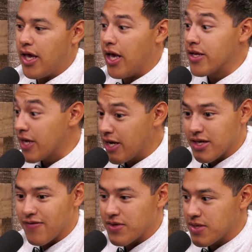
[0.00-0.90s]
yet,
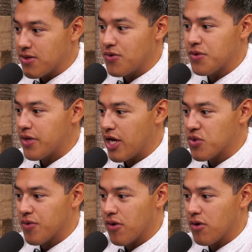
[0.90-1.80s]
even still, the
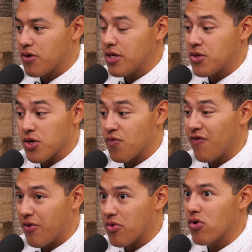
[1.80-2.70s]
National Guard, it took a
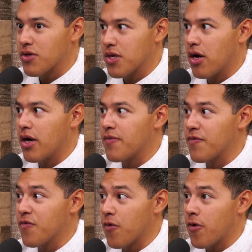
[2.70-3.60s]
very long time
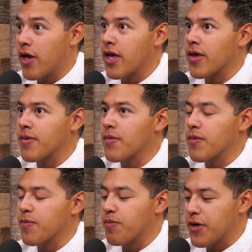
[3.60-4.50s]
for a
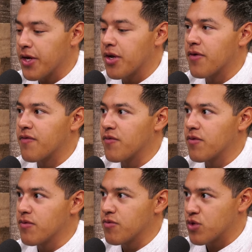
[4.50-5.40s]
big enough
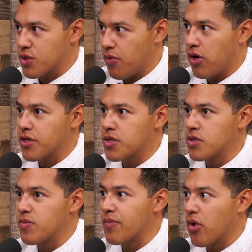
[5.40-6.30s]
response
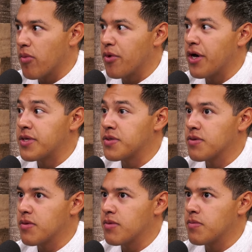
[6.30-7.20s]
to be mobilized
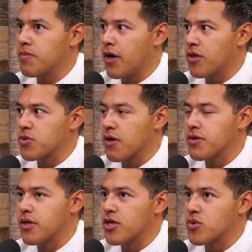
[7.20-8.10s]
by the
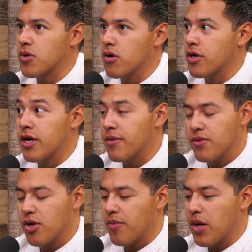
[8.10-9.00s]
Wisconsin National Guard.
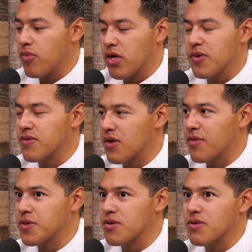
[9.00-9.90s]
And I'm not blaming,
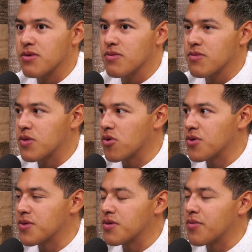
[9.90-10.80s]
obviously, the
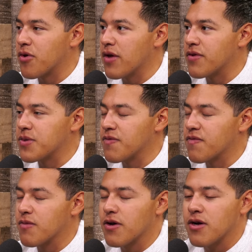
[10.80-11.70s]
sergeants and the privates
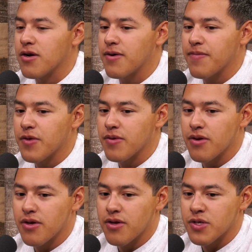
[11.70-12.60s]

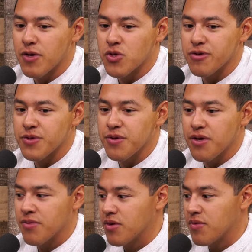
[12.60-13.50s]
and specialists.
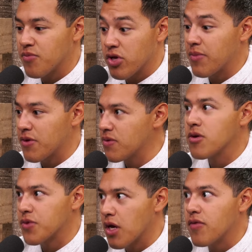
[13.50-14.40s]
I'm blaming, you
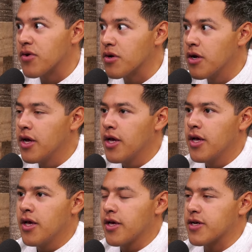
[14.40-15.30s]
know, the governor.
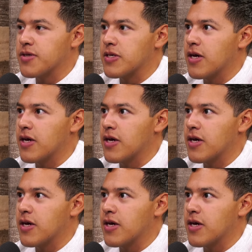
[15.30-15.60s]
Because